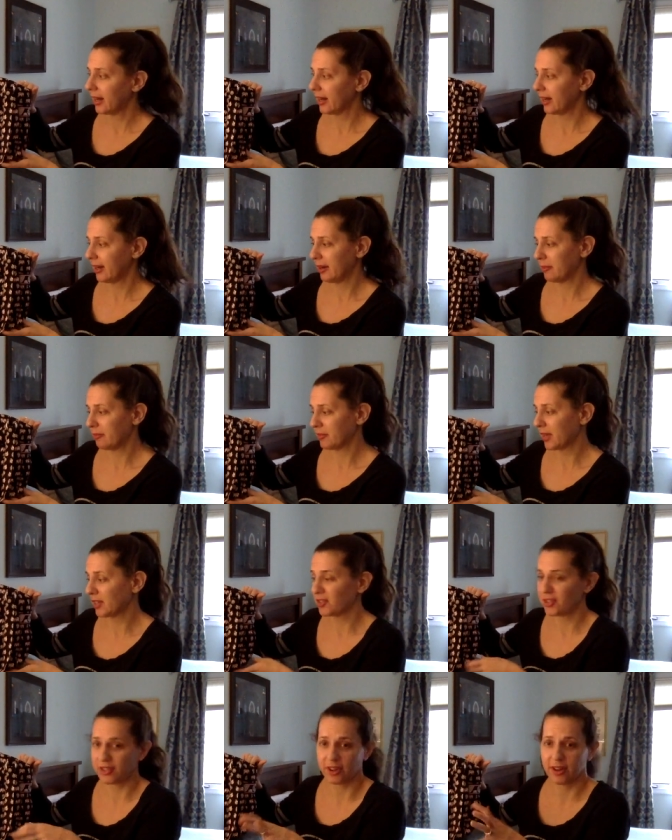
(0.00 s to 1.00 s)
I
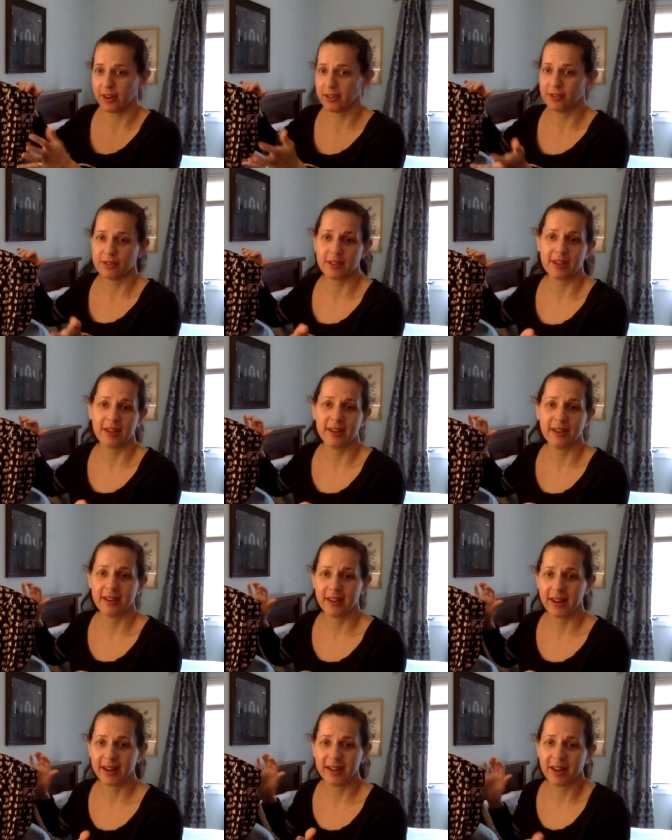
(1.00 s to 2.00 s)
just started using it,
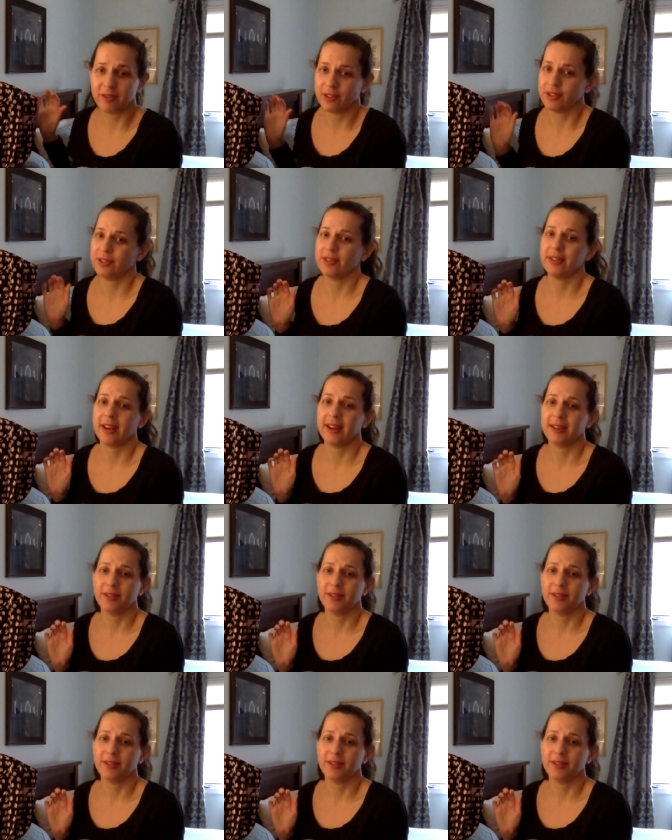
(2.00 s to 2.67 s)
and I never do that.